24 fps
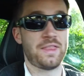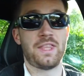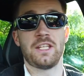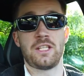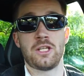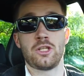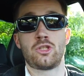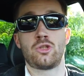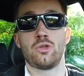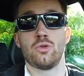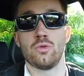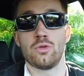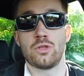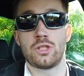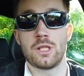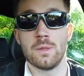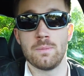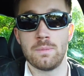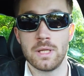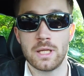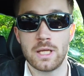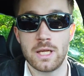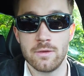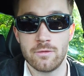And this is to
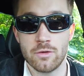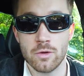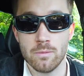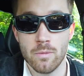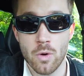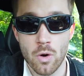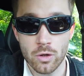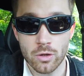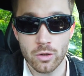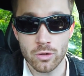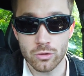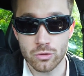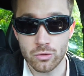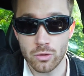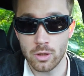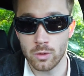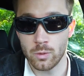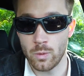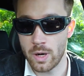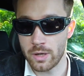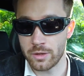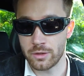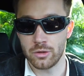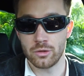simply give you more
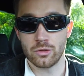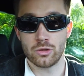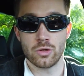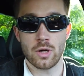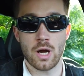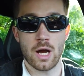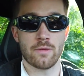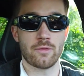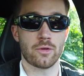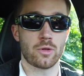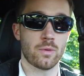control while you drive.